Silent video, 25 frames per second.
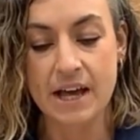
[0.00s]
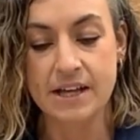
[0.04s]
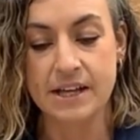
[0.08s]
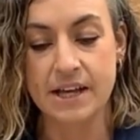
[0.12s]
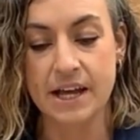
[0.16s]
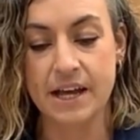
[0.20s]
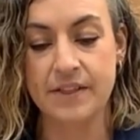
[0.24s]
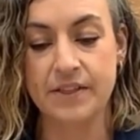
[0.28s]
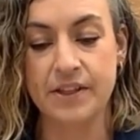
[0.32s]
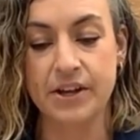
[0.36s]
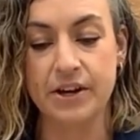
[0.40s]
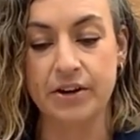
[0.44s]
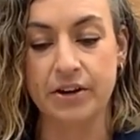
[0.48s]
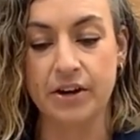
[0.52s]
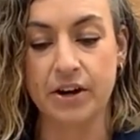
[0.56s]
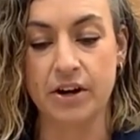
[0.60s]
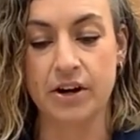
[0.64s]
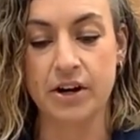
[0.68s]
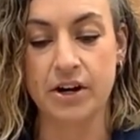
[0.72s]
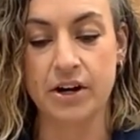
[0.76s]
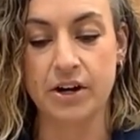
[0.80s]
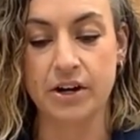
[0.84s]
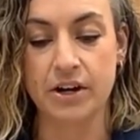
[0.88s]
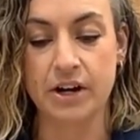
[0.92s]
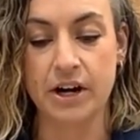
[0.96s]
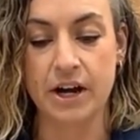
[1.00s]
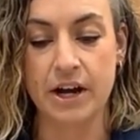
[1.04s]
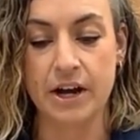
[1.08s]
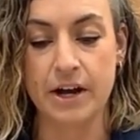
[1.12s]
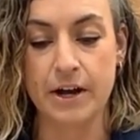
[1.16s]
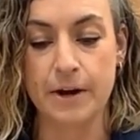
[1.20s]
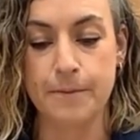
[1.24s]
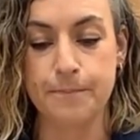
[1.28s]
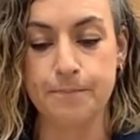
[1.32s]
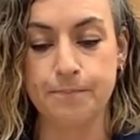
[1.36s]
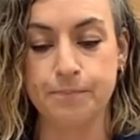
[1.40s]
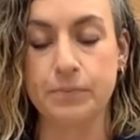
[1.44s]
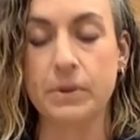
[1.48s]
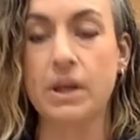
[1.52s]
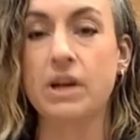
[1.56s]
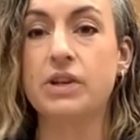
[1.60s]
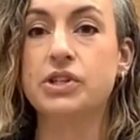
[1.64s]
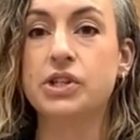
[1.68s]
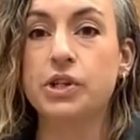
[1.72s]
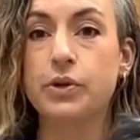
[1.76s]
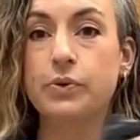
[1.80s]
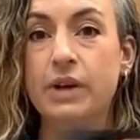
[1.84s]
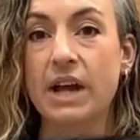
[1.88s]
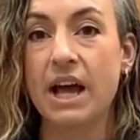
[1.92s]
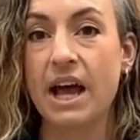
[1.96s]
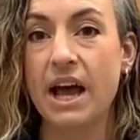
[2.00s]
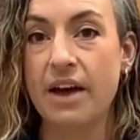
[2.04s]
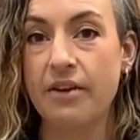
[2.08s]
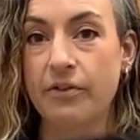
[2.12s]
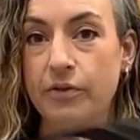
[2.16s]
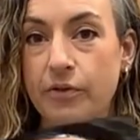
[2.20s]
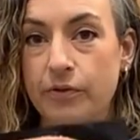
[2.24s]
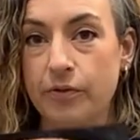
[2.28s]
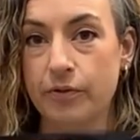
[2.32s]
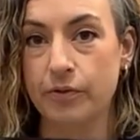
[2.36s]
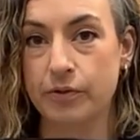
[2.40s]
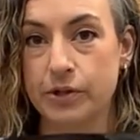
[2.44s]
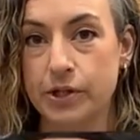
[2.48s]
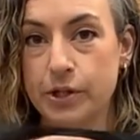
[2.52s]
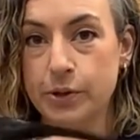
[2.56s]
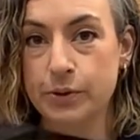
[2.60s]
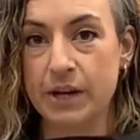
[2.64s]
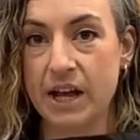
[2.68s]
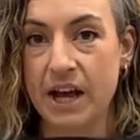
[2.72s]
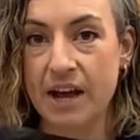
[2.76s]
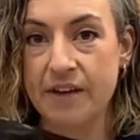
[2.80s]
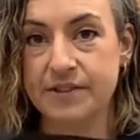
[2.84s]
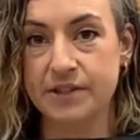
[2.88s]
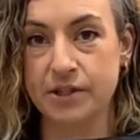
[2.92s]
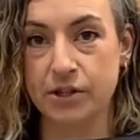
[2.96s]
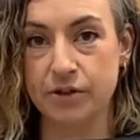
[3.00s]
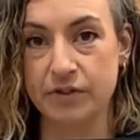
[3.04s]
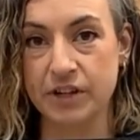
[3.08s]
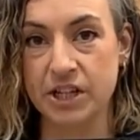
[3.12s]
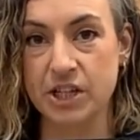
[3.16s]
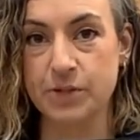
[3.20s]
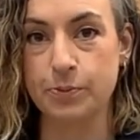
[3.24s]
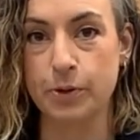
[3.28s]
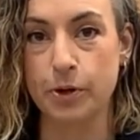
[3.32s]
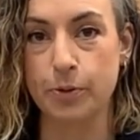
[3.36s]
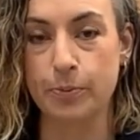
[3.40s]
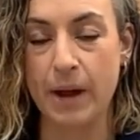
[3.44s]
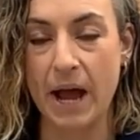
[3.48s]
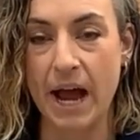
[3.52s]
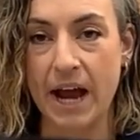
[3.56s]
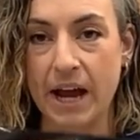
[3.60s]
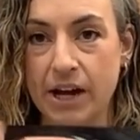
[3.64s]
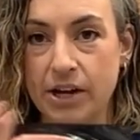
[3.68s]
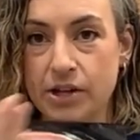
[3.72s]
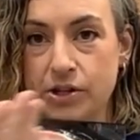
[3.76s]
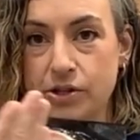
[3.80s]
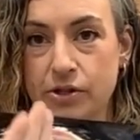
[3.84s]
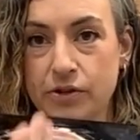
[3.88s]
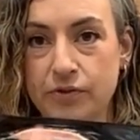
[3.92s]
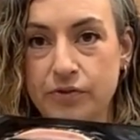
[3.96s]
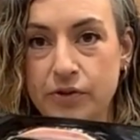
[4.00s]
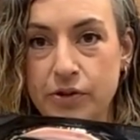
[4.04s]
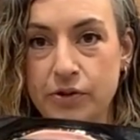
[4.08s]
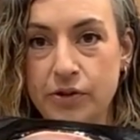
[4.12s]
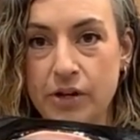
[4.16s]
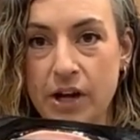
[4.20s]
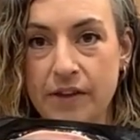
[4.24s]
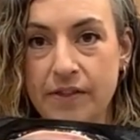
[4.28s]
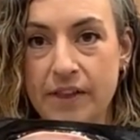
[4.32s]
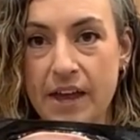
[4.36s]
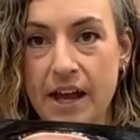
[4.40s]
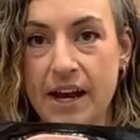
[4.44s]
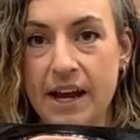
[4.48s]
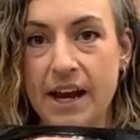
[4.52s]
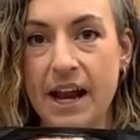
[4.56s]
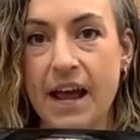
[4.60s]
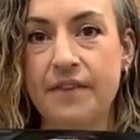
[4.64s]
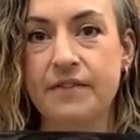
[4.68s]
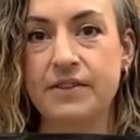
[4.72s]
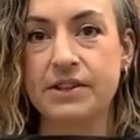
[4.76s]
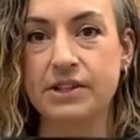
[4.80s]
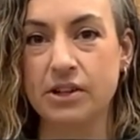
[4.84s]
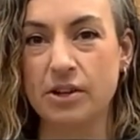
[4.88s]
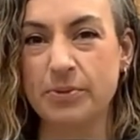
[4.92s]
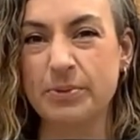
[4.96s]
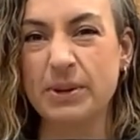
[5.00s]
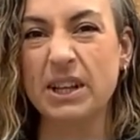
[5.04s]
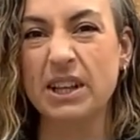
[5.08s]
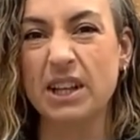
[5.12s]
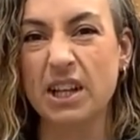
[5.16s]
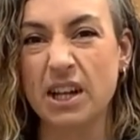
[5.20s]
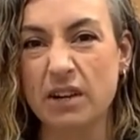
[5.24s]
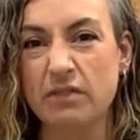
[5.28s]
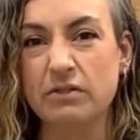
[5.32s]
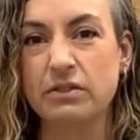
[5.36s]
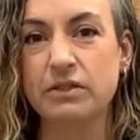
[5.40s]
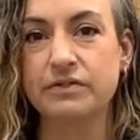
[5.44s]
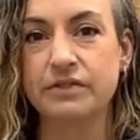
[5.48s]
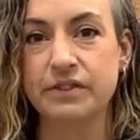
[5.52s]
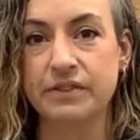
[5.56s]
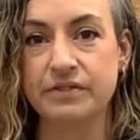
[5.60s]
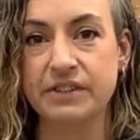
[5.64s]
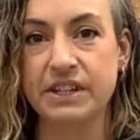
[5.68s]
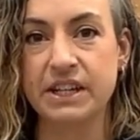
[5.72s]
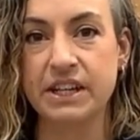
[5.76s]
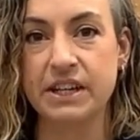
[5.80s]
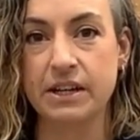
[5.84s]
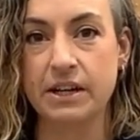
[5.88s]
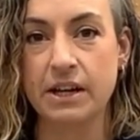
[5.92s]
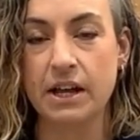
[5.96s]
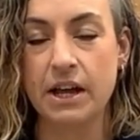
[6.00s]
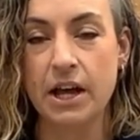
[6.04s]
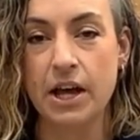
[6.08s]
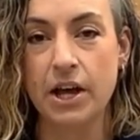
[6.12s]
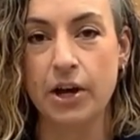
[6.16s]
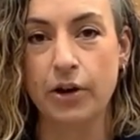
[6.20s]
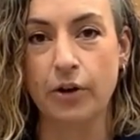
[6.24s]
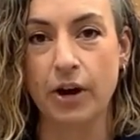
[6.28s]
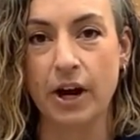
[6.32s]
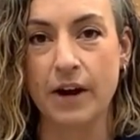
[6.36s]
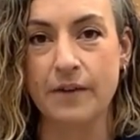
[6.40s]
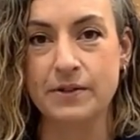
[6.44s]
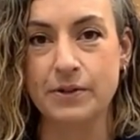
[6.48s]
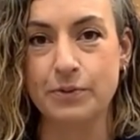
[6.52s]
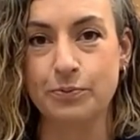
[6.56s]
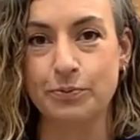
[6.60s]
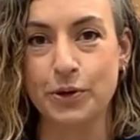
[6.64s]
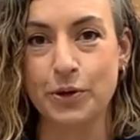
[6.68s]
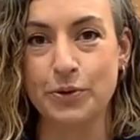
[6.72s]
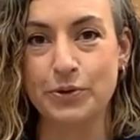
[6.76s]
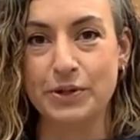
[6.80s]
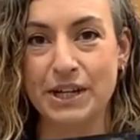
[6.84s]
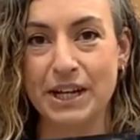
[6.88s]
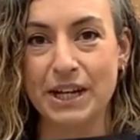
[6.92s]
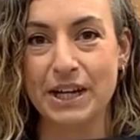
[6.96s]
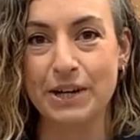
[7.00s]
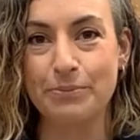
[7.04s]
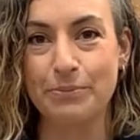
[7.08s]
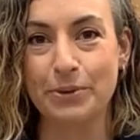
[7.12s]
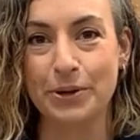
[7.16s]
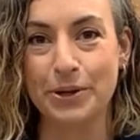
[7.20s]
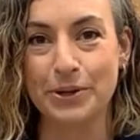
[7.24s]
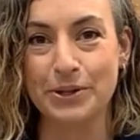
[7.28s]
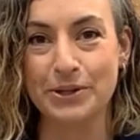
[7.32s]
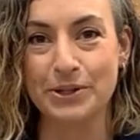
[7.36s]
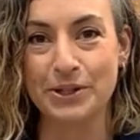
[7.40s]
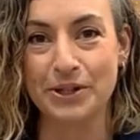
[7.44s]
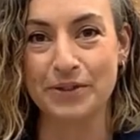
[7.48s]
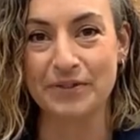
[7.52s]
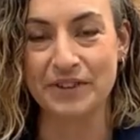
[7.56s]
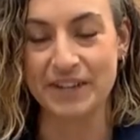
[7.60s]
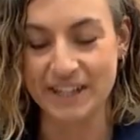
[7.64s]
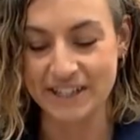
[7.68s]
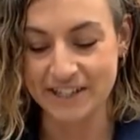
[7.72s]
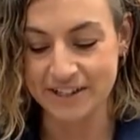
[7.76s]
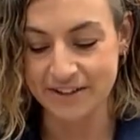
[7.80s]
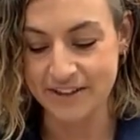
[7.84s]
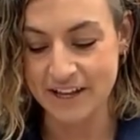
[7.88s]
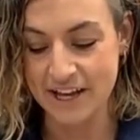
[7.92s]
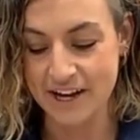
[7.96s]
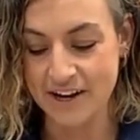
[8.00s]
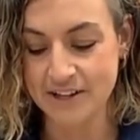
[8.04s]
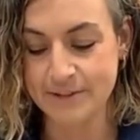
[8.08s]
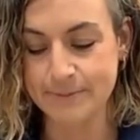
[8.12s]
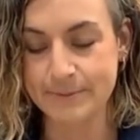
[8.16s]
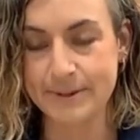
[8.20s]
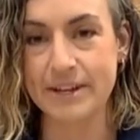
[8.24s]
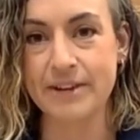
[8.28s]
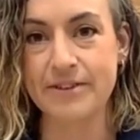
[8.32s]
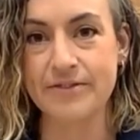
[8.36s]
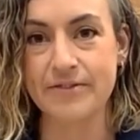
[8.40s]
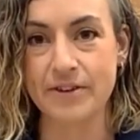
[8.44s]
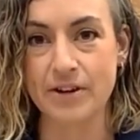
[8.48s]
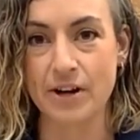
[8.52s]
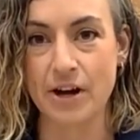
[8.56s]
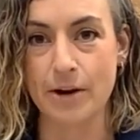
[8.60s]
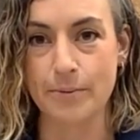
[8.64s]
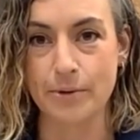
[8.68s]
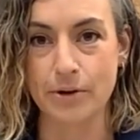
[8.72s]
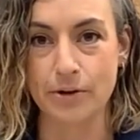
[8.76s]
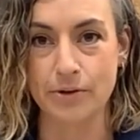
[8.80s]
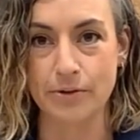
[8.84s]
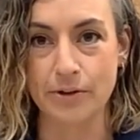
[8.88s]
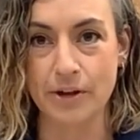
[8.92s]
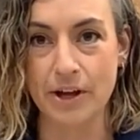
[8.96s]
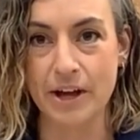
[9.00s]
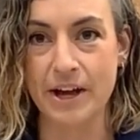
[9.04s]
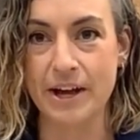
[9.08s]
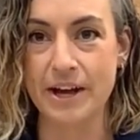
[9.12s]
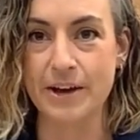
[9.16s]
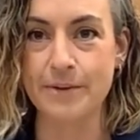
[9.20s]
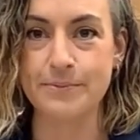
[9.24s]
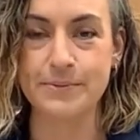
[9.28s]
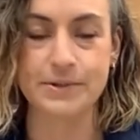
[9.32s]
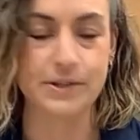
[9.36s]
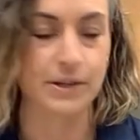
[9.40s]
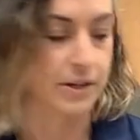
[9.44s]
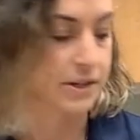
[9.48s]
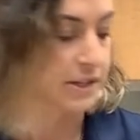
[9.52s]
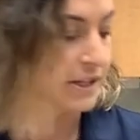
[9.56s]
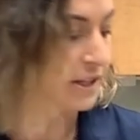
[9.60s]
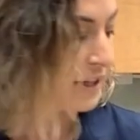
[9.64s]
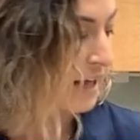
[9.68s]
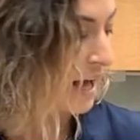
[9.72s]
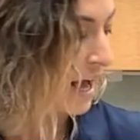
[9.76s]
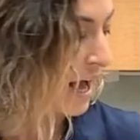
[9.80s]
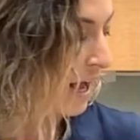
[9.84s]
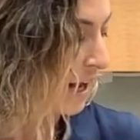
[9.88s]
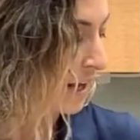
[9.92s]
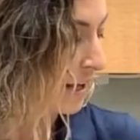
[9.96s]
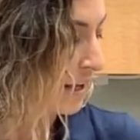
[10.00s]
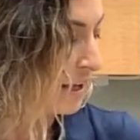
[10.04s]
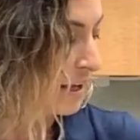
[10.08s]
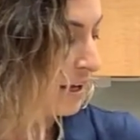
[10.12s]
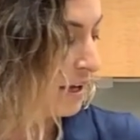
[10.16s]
And there are 2.5 servings per package. So if you cut that in half, it's gonna be a little over 15 grams of protein per serving. So that'll be a phenomenal start to that.